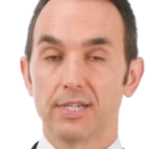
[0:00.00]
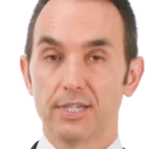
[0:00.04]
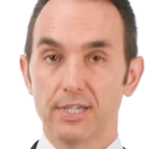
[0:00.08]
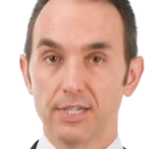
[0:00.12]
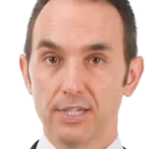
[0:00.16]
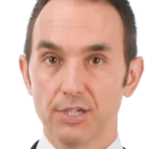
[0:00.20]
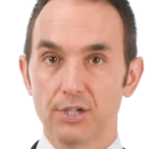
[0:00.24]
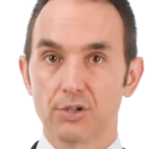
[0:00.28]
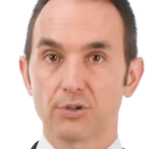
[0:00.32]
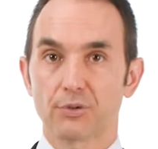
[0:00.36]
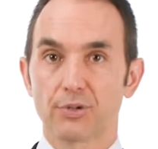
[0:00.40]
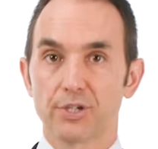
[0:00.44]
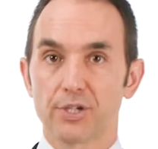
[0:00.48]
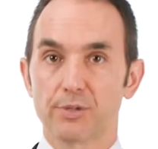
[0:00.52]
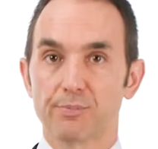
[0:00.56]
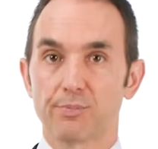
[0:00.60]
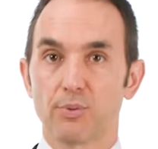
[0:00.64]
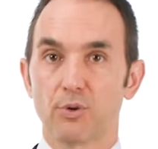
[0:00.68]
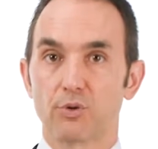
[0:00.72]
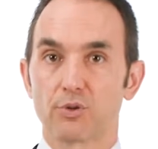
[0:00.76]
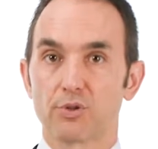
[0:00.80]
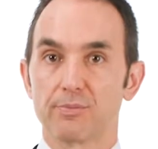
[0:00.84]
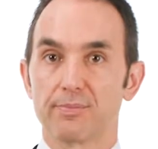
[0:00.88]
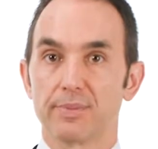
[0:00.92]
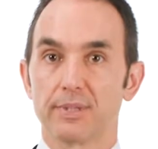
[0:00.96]
increased
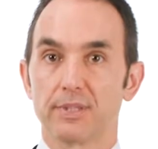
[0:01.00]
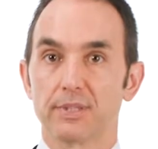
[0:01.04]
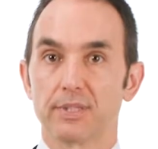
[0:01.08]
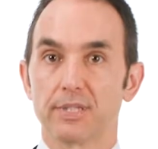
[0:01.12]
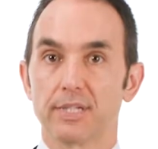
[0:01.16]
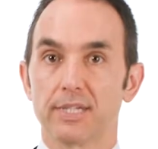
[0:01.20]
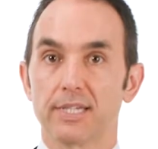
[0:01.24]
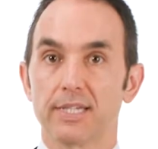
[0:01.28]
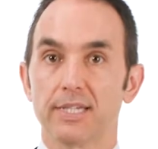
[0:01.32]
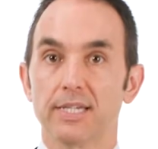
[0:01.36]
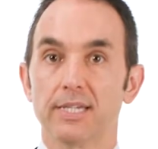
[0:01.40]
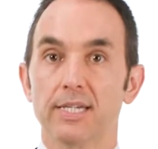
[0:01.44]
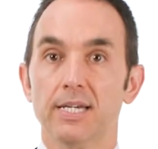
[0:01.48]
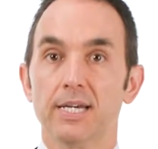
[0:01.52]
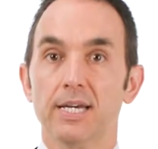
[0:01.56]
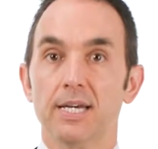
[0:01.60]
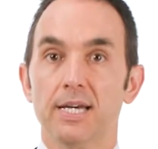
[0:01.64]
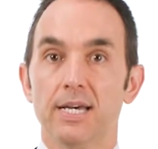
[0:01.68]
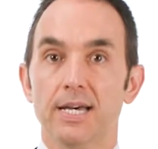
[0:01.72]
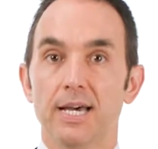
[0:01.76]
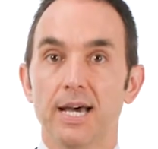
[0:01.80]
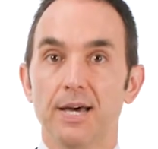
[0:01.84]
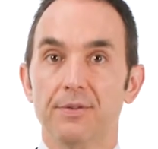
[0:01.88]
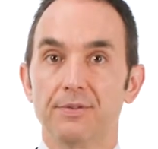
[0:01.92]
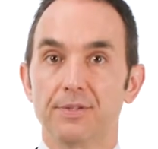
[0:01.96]
portability,
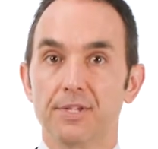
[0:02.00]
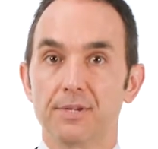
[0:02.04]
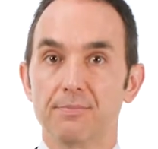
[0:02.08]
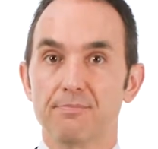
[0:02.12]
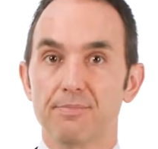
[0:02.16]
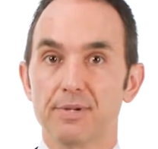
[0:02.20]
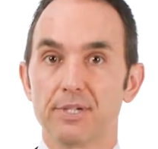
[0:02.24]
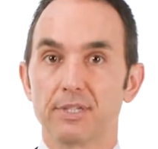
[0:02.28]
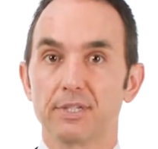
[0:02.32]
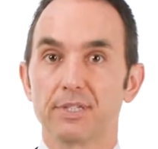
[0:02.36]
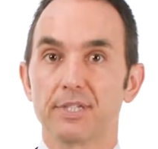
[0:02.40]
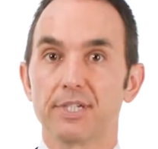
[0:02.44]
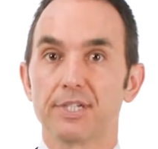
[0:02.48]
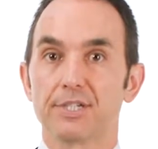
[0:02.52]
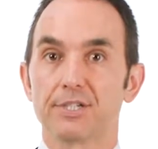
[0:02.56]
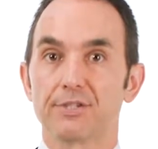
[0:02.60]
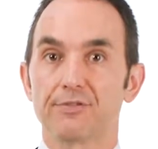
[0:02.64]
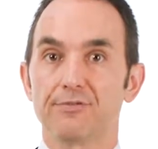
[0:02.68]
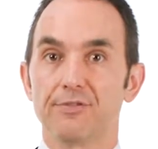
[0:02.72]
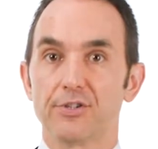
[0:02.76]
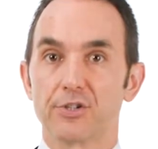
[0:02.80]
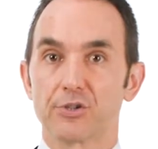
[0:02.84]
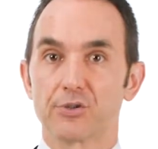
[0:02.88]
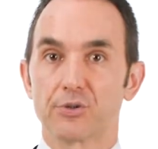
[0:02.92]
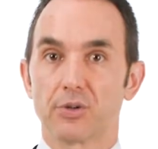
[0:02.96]
and the ability to
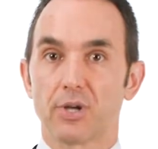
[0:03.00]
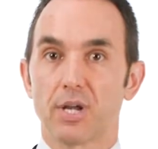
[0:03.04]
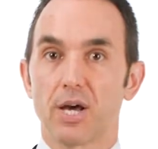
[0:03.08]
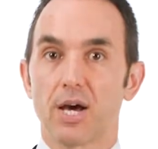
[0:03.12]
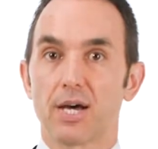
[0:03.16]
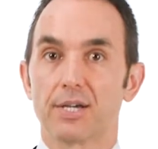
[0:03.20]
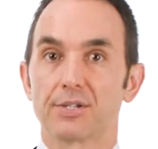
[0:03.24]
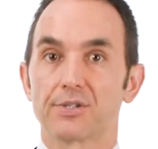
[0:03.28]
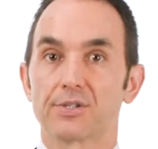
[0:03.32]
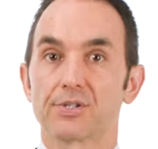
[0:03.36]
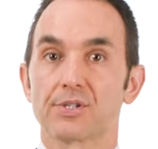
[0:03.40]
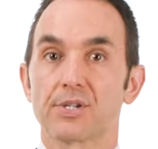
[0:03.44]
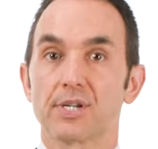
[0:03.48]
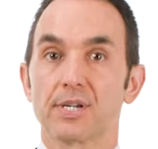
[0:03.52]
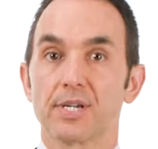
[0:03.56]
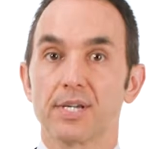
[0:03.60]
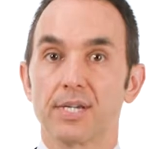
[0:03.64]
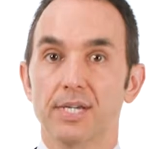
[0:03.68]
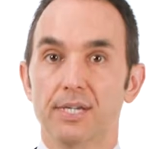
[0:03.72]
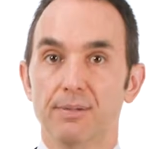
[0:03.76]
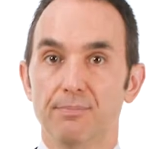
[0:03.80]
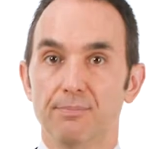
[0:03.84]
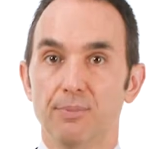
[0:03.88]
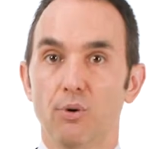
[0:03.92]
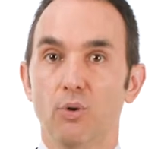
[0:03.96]
visualize
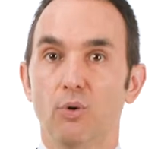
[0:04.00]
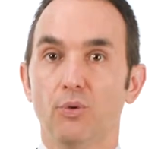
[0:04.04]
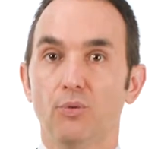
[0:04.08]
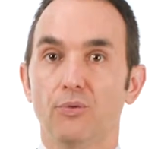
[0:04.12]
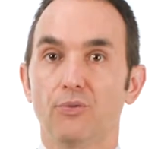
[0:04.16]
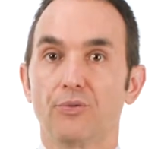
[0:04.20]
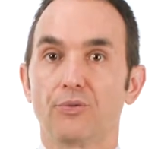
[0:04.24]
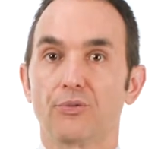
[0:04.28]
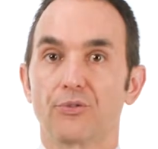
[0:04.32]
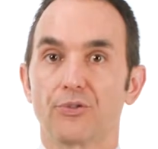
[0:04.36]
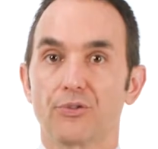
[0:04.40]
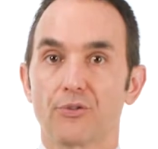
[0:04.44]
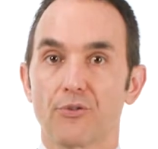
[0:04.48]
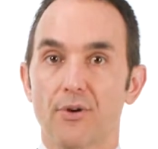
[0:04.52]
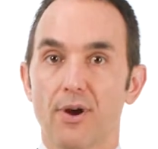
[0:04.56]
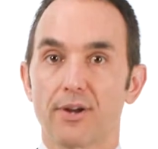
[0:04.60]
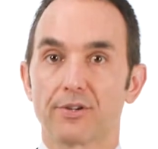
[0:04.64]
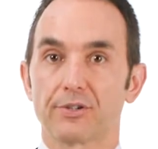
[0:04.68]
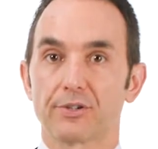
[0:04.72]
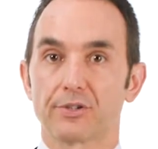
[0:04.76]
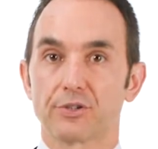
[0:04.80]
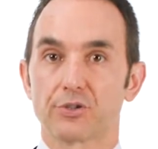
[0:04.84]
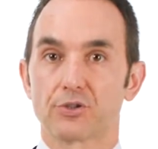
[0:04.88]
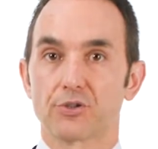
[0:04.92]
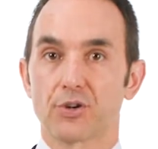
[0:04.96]
important
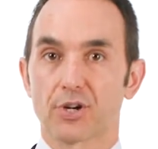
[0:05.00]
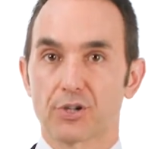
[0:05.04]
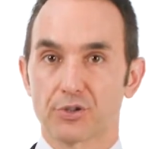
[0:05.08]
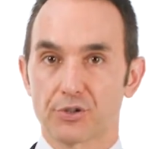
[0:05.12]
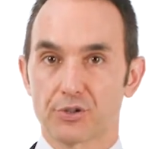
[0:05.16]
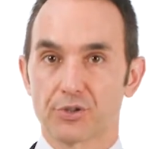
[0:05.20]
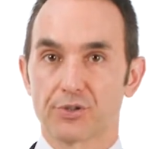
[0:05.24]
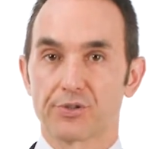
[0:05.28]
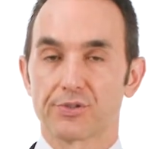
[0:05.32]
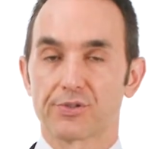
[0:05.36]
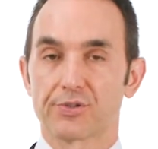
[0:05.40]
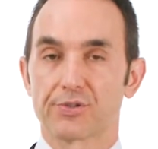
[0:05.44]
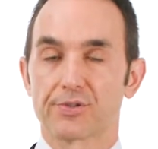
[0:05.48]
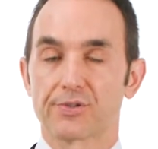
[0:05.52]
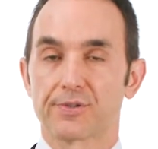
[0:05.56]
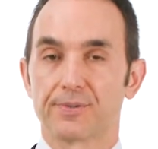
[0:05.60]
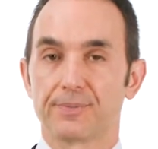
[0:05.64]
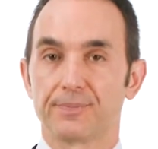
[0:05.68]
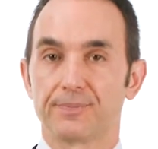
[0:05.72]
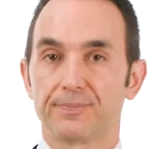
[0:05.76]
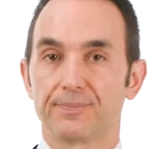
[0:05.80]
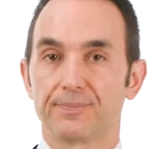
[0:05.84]
surrounding structures.